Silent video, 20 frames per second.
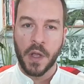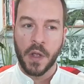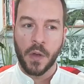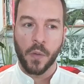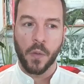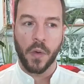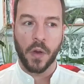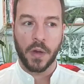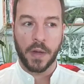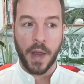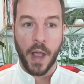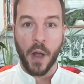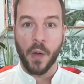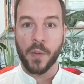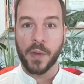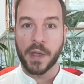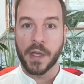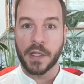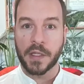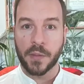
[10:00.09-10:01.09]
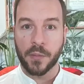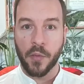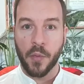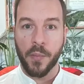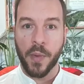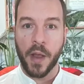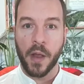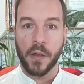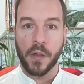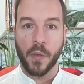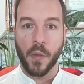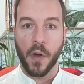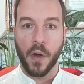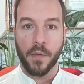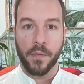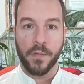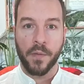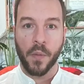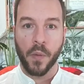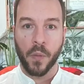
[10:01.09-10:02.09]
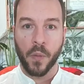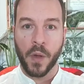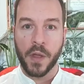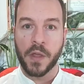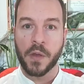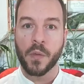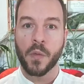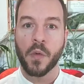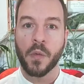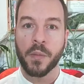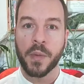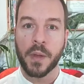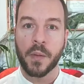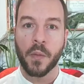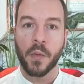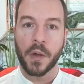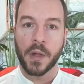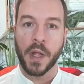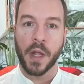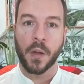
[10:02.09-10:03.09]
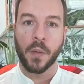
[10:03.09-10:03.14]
where now we get to prepare you all for what you will be working